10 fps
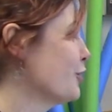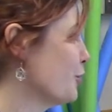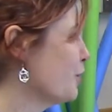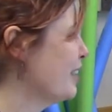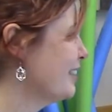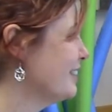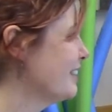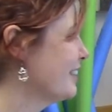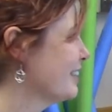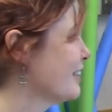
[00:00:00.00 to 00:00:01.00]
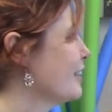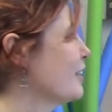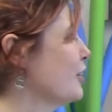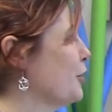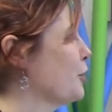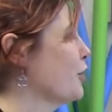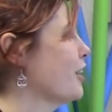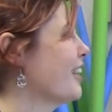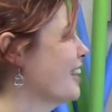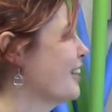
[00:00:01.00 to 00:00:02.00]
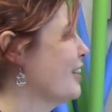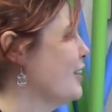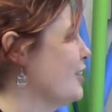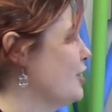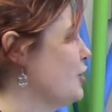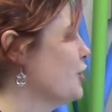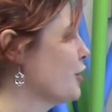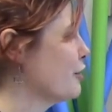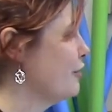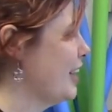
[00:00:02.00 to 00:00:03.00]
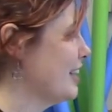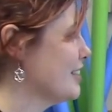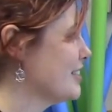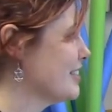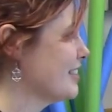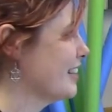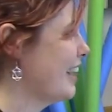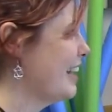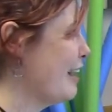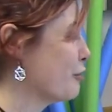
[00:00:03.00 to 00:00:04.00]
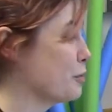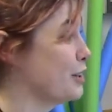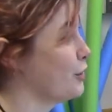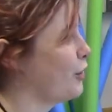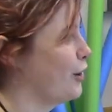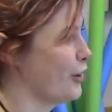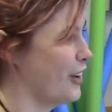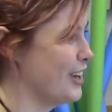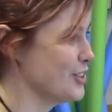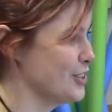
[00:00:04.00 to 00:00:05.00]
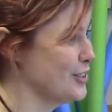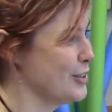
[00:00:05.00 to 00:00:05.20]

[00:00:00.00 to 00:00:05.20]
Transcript: will, or your face and everyone in your congregation is going to be